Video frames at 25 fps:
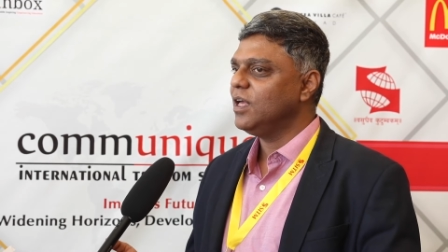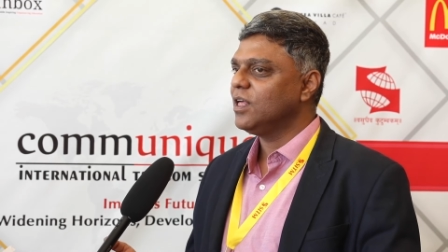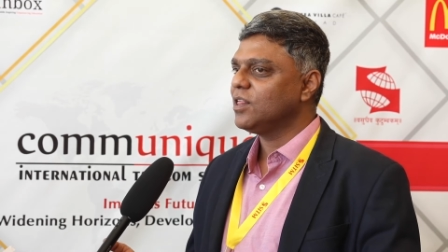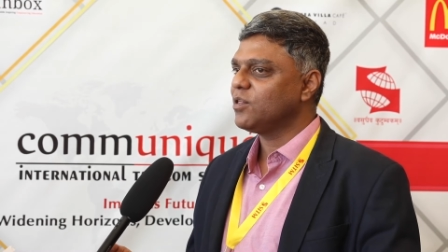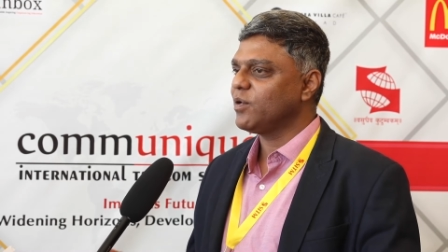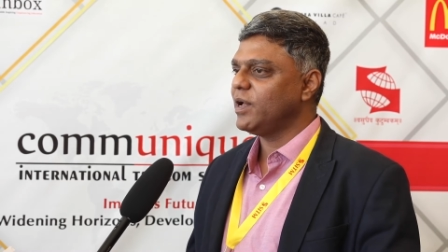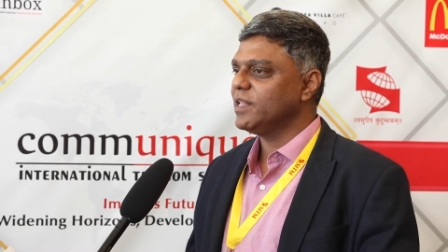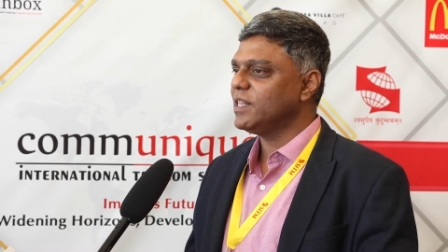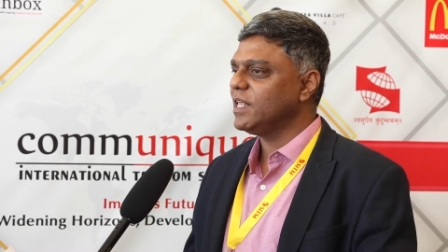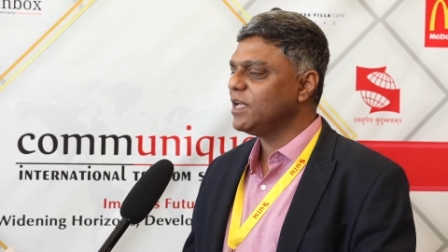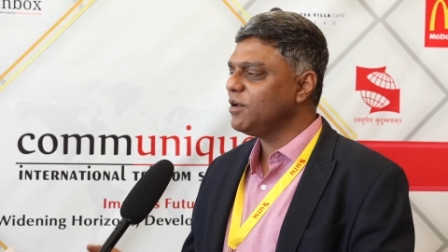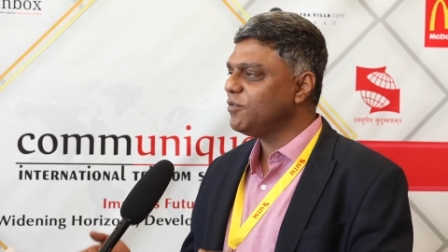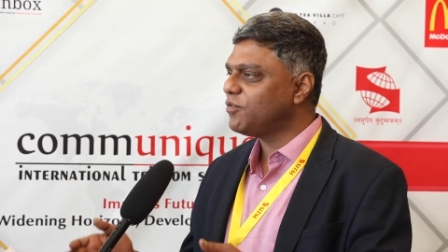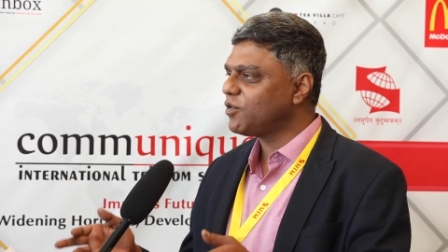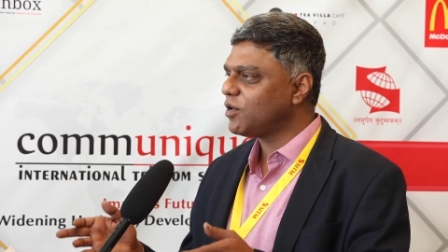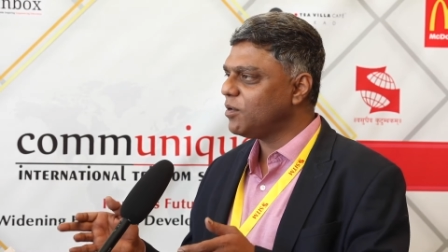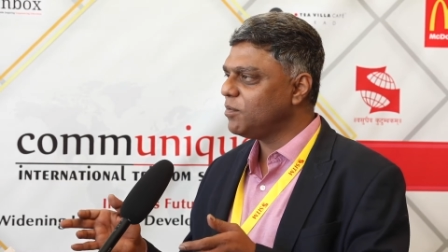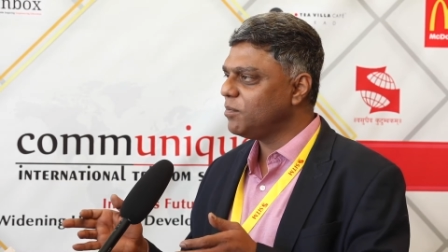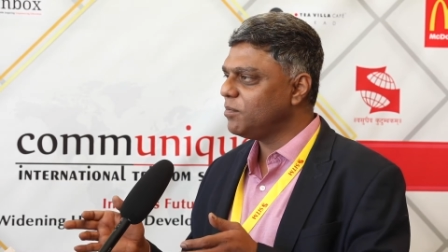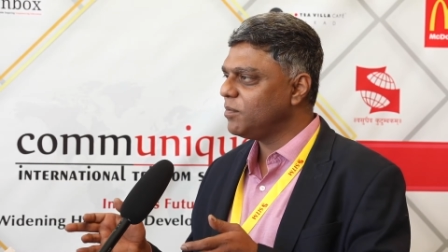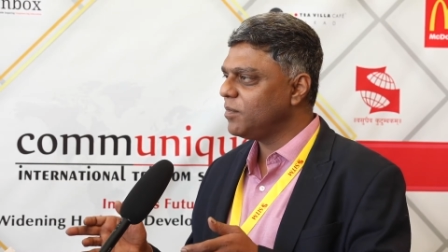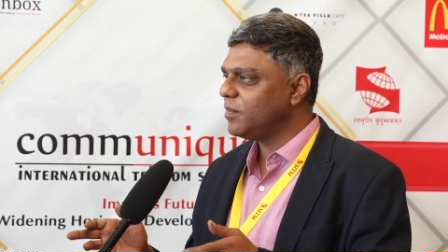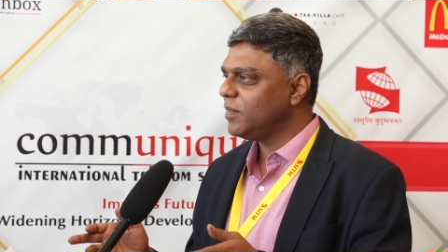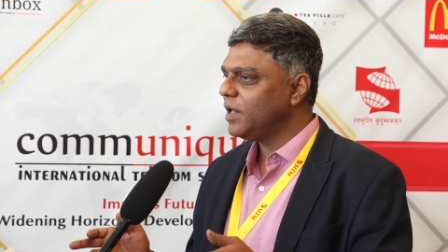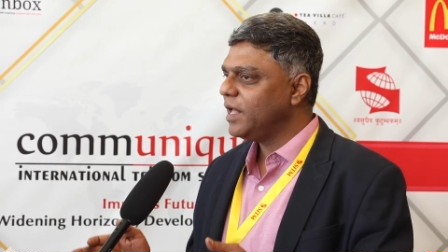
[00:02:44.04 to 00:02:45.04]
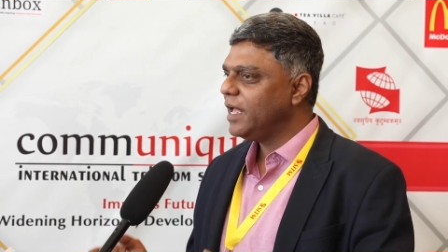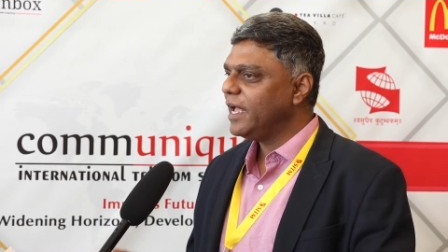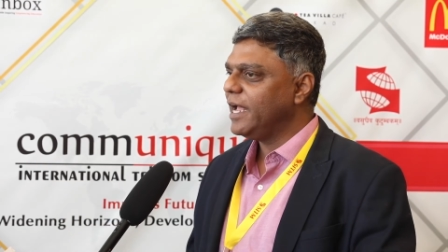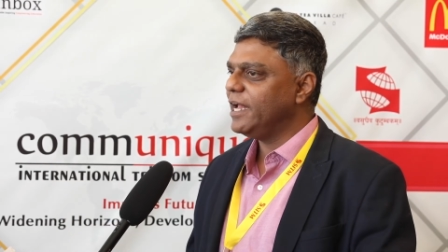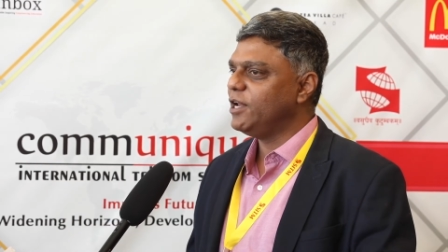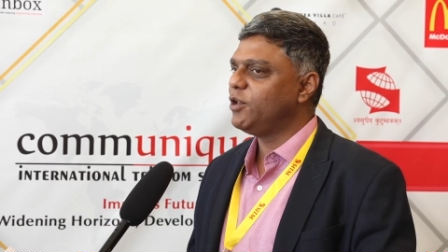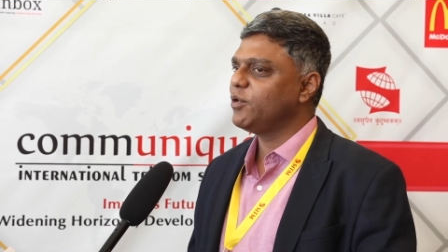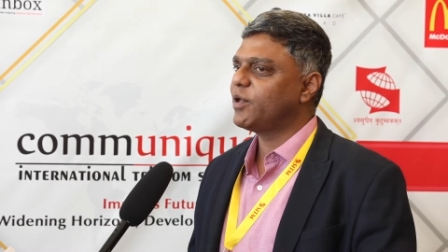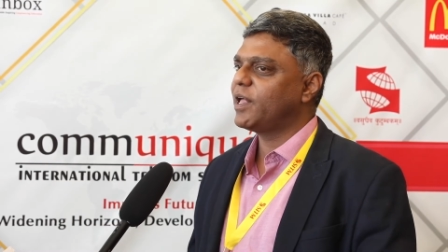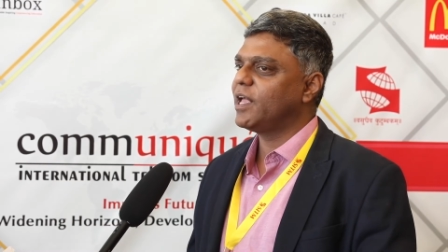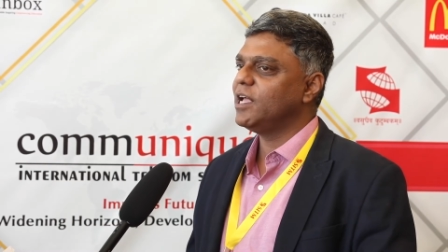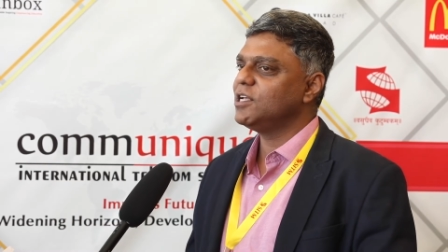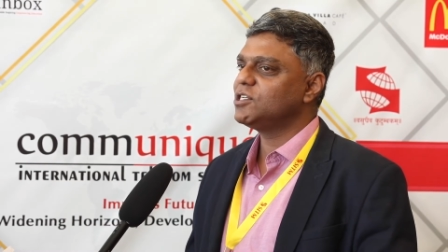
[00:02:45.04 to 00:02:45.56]
So I think from
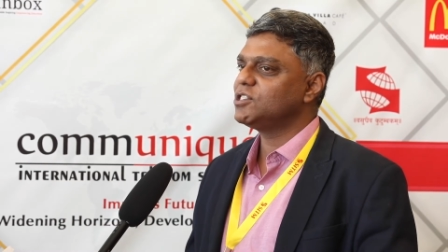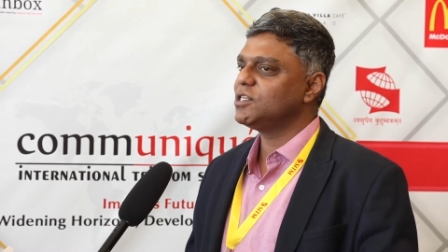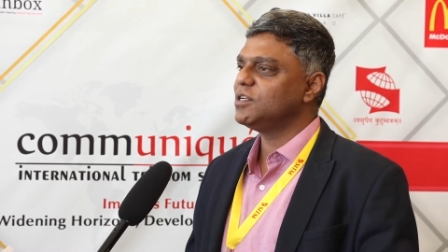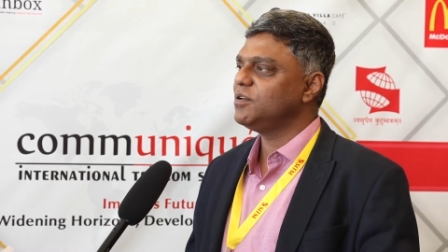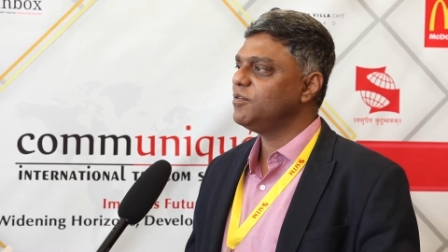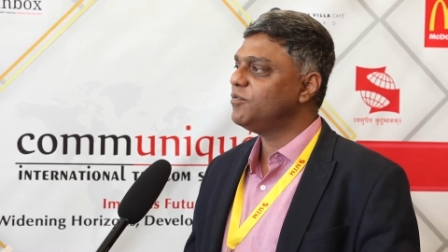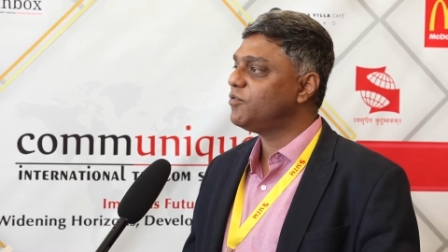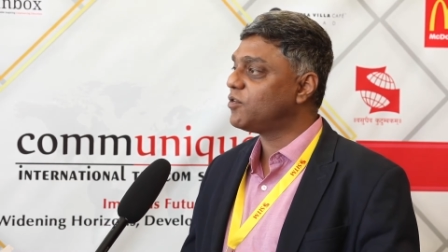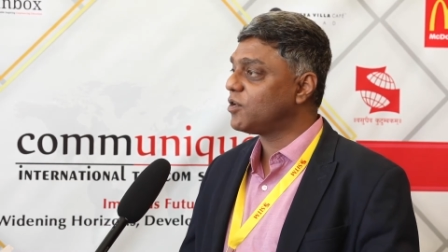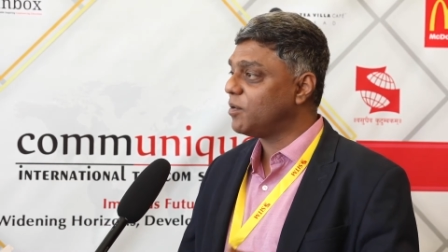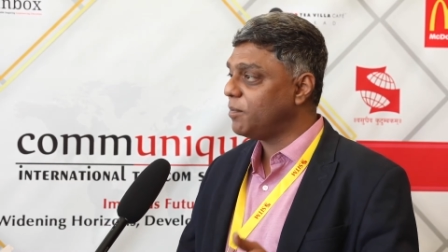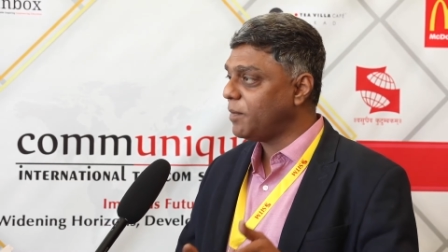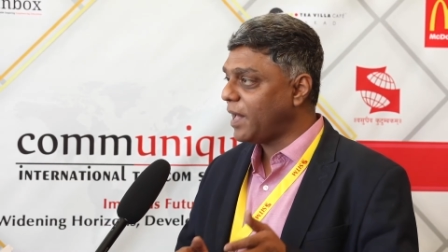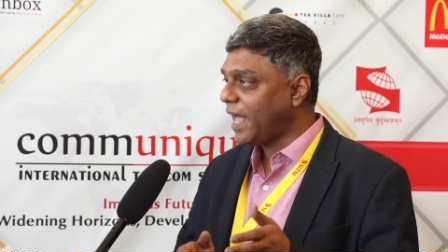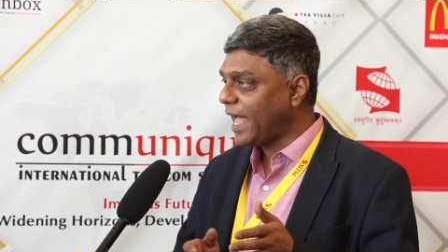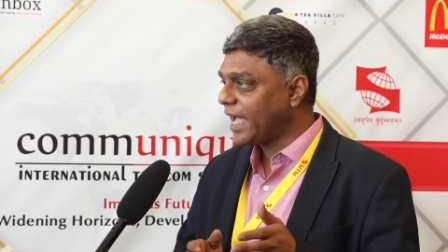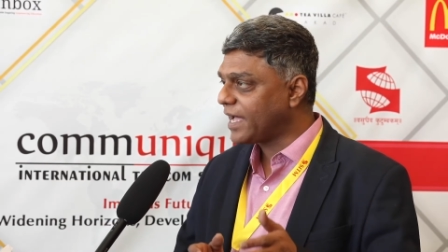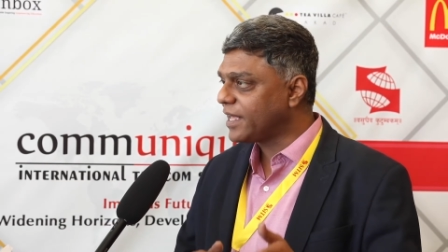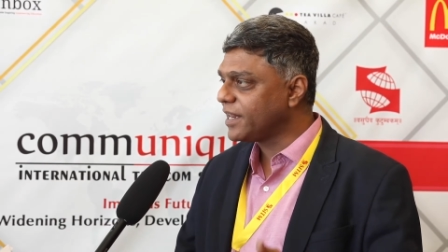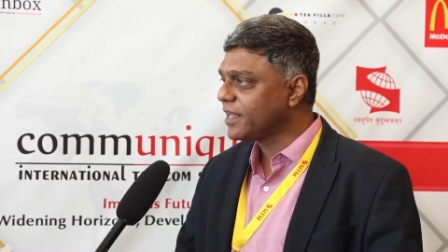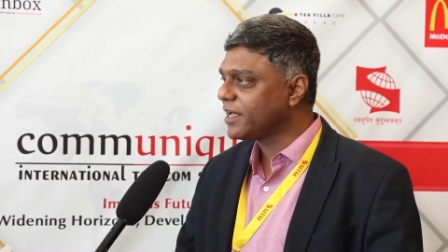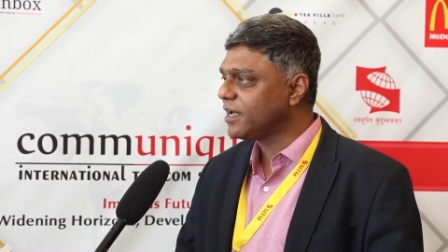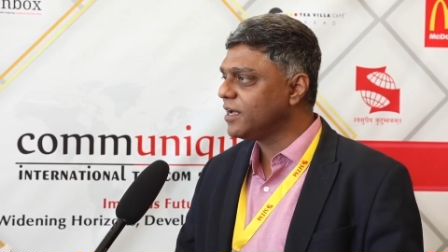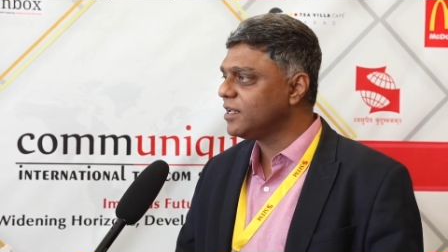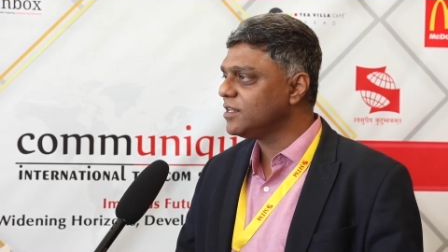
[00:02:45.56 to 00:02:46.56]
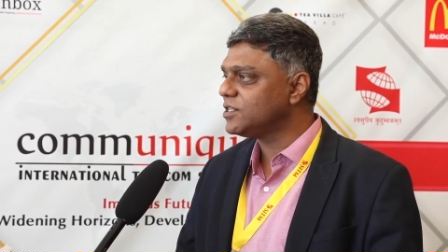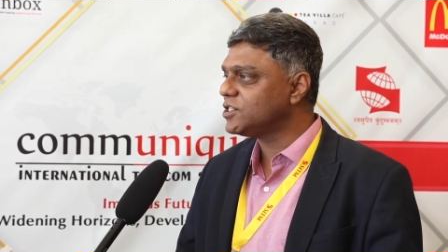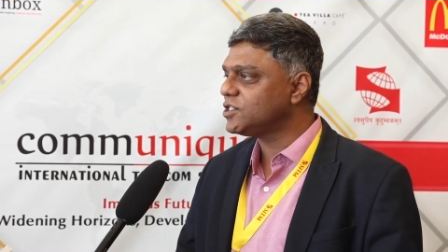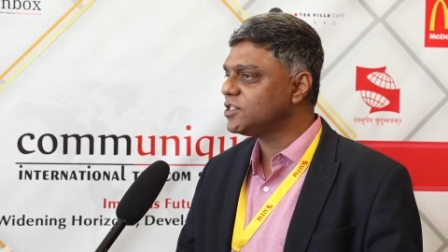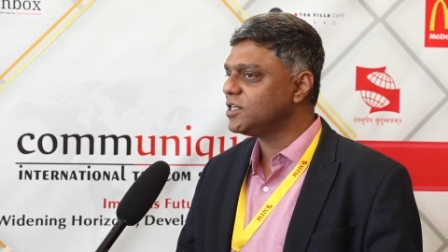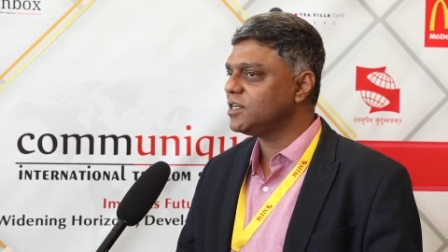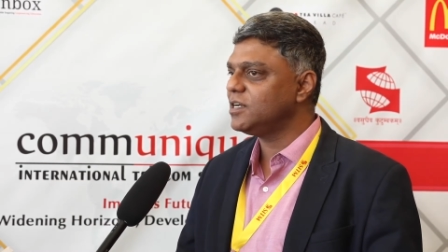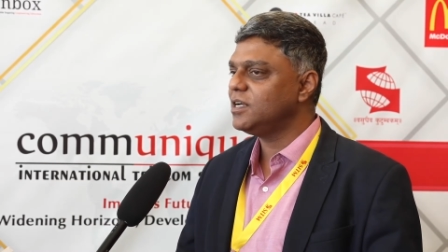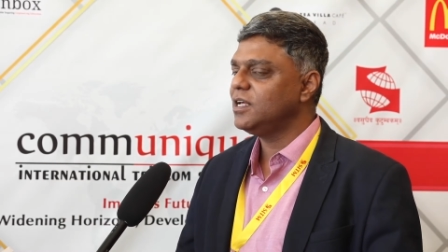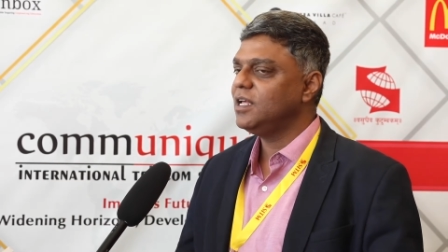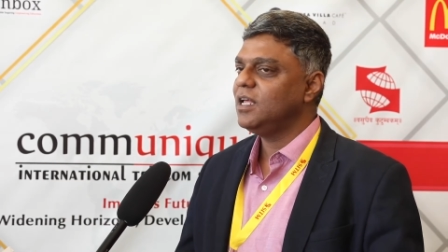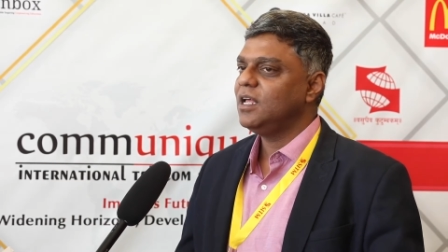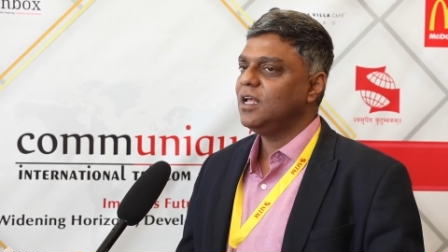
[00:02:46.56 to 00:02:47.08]
education, from
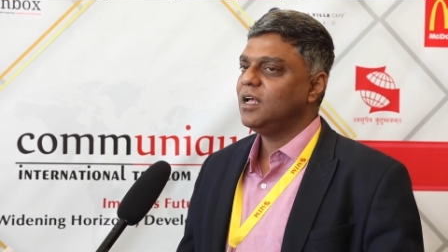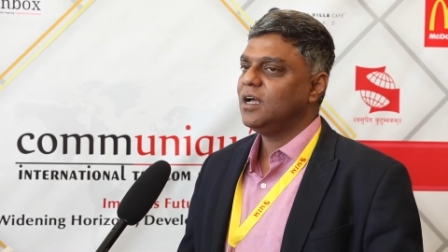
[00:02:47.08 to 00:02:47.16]
agriculture,